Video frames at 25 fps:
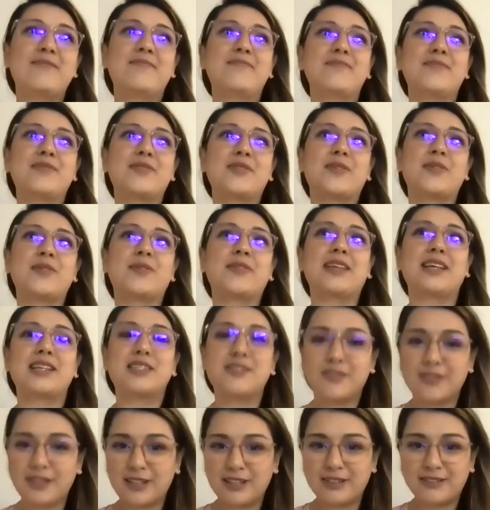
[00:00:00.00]
So
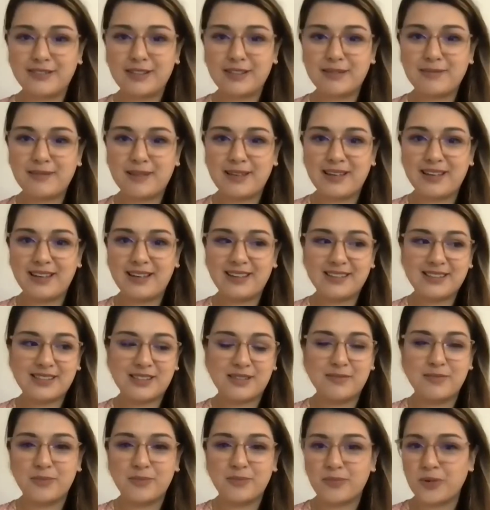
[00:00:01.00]
thanks for giving me
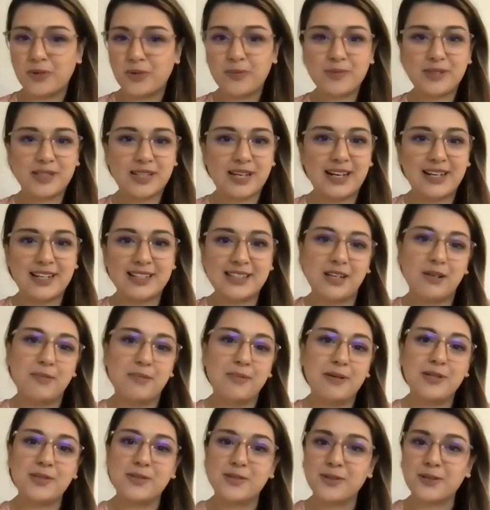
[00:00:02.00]
some room to kind of tell
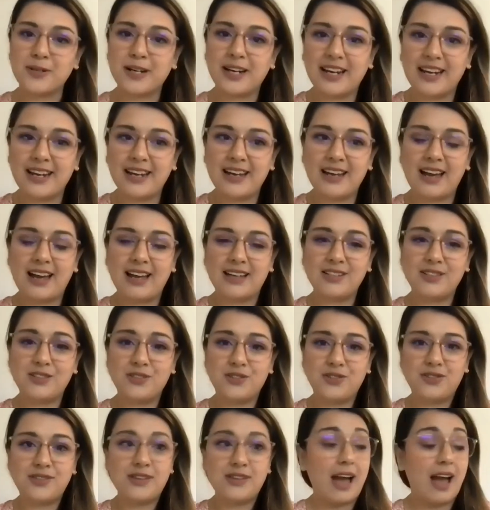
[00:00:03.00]
my story. I
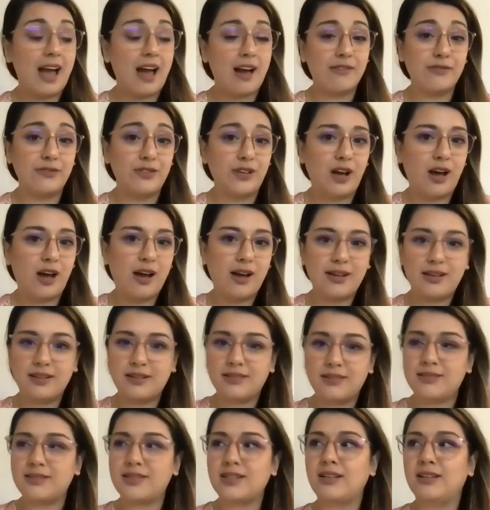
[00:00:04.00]
have
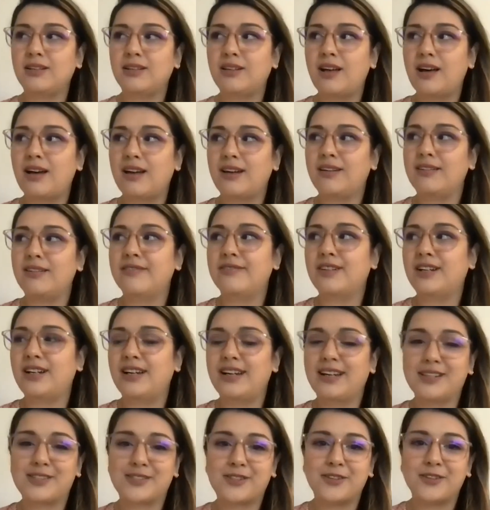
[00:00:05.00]
not done a lot of
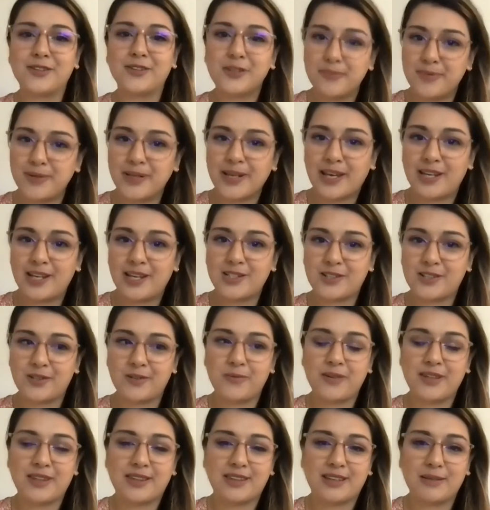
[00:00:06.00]
external communication
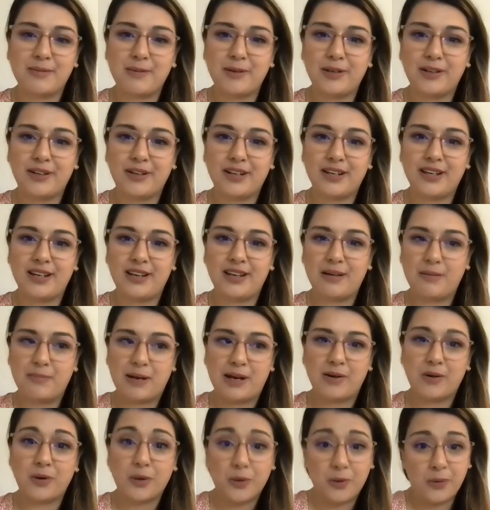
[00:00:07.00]
with the community
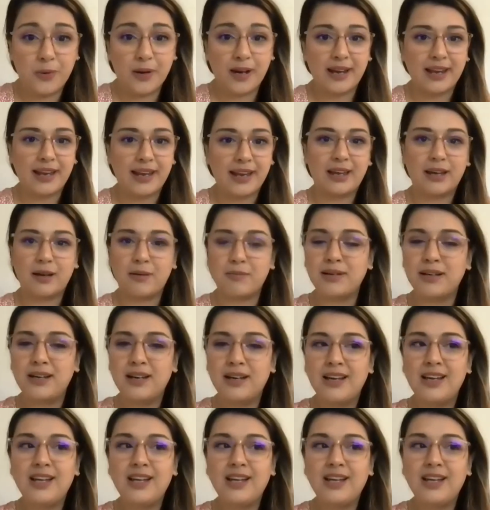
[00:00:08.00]
about who I am,